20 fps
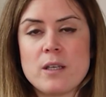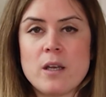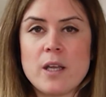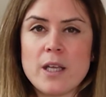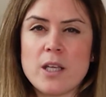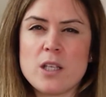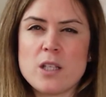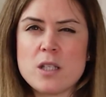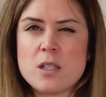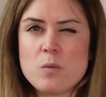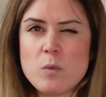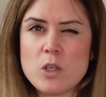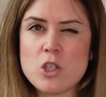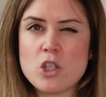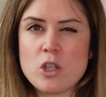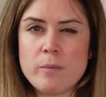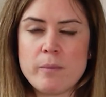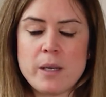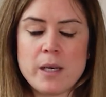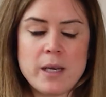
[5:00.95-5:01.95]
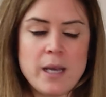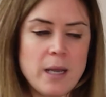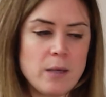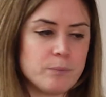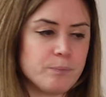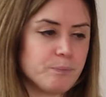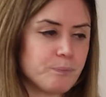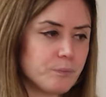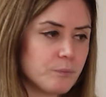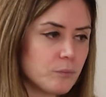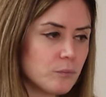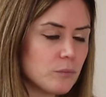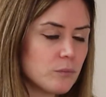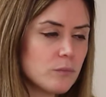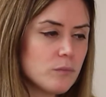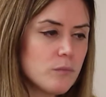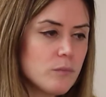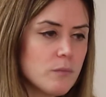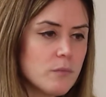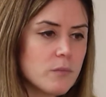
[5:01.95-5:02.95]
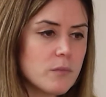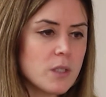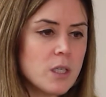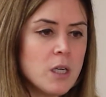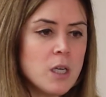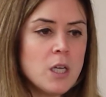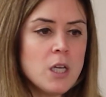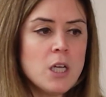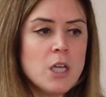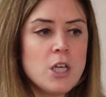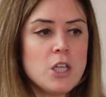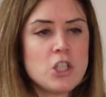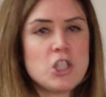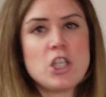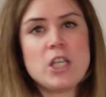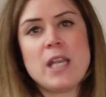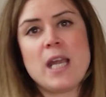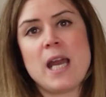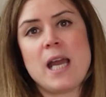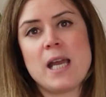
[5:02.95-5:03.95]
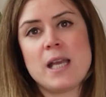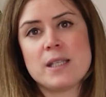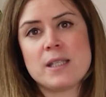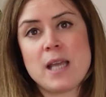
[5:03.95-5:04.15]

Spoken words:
and I could switch them in and out. She has